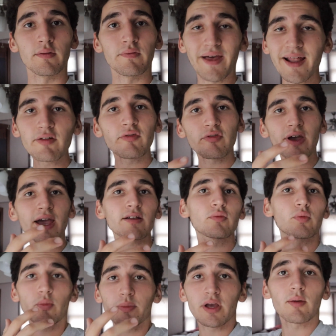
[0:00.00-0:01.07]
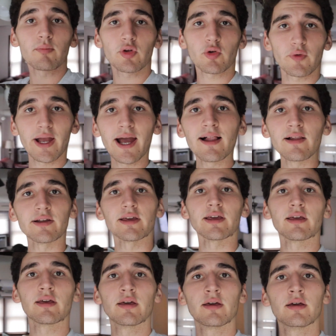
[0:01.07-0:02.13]
that in fact will become your
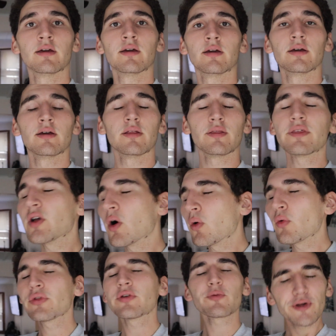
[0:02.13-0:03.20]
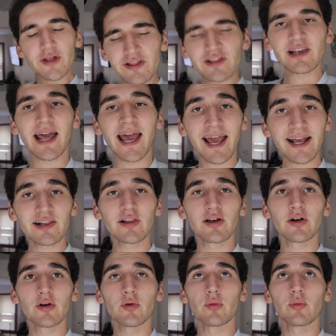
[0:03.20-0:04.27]
reality. The only reason
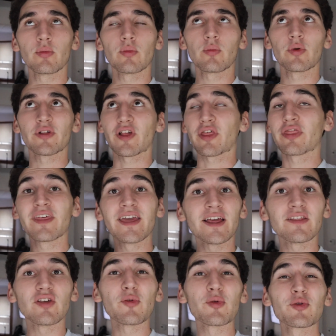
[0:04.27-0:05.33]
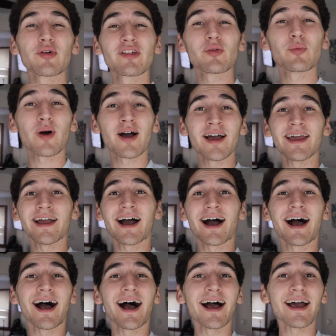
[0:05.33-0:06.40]
Agloe was a thing, the only reason why
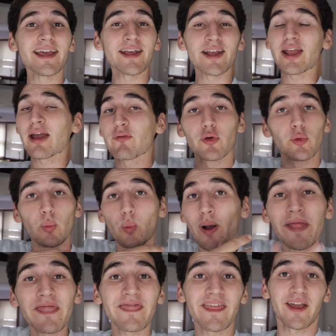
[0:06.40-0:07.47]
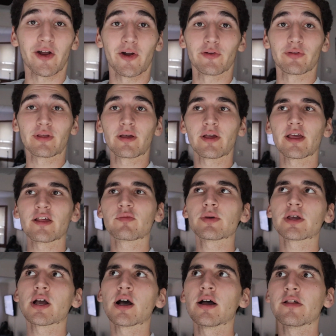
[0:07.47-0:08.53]
I ever went there is
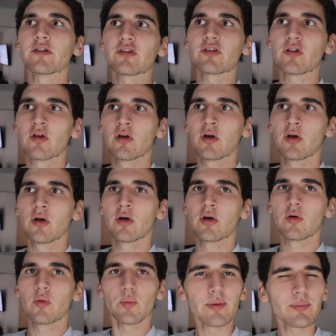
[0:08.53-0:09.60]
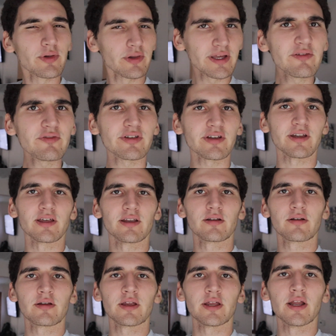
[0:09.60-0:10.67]
because we believed in it.
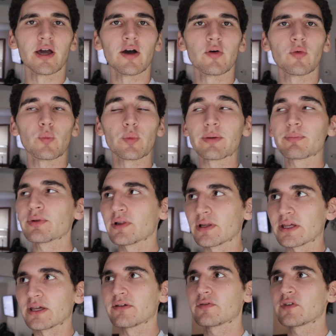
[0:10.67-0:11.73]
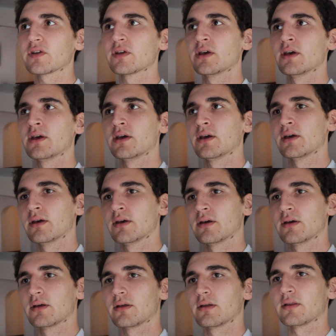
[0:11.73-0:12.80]
You know, we believed
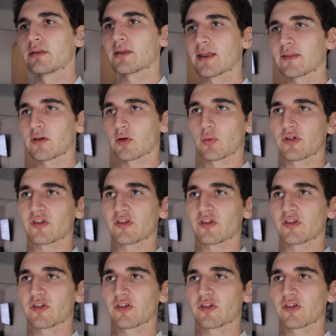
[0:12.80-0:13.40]
that there